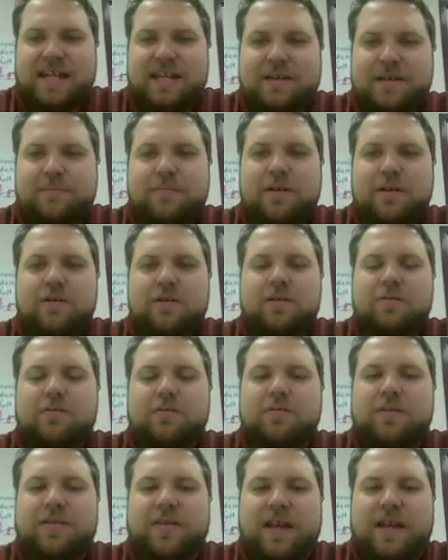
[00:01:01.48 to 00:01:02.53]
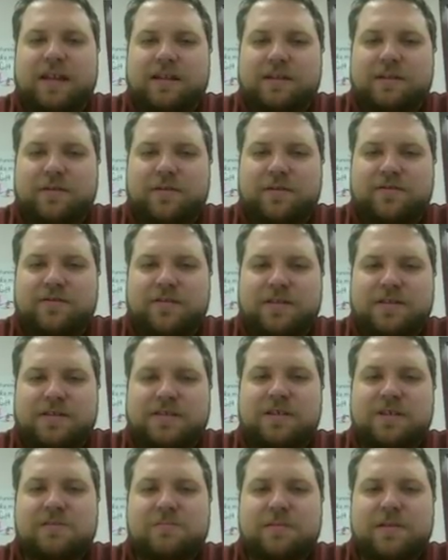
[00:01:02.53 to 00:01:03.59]
m with that number for the
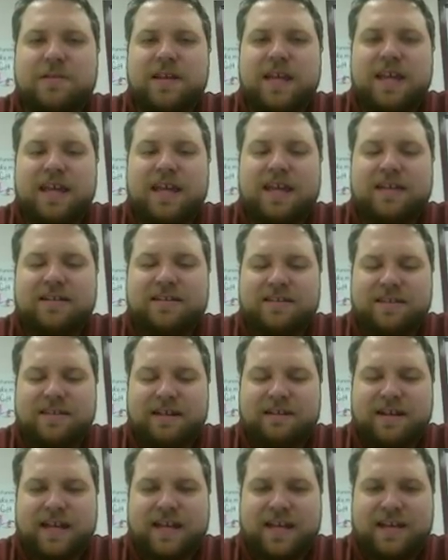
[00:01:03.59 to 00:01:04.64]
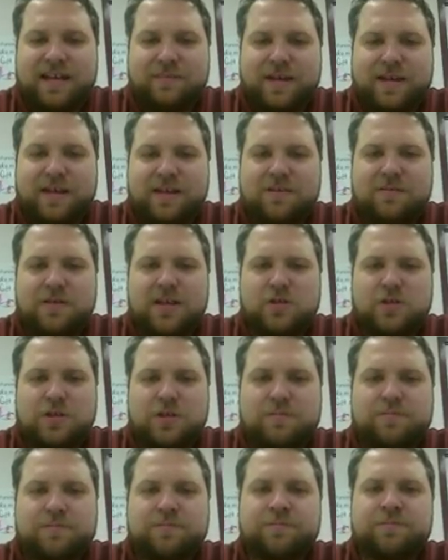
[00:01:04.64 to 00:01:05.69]
slope, and there I have my
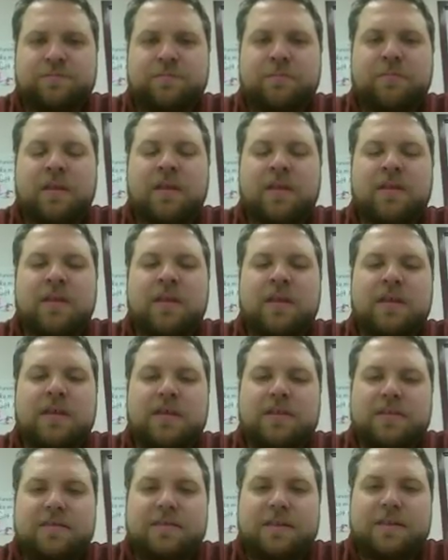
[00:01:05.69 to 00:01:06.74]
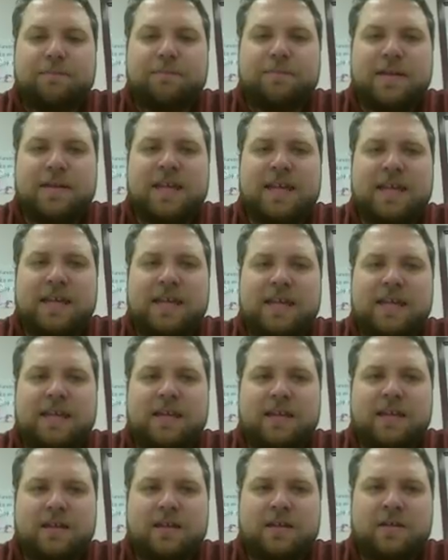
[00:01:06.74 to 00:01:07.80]
equation. The
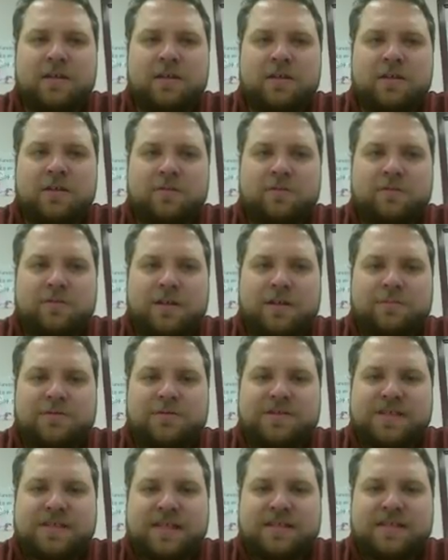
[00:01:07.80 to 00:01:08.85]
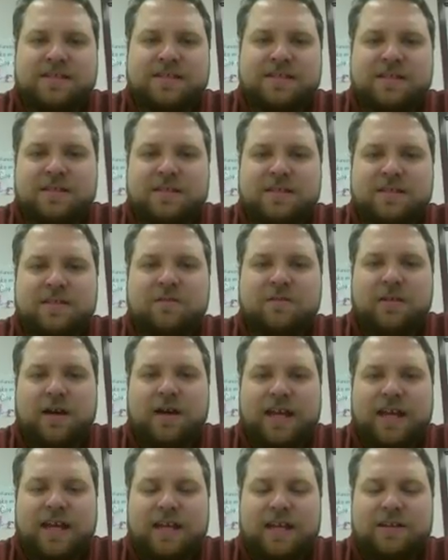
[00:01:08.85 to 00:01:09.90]
b represents the
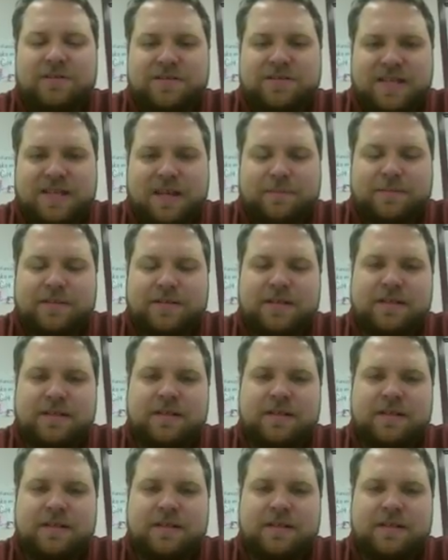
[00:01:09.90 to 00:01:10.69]
y-intercept.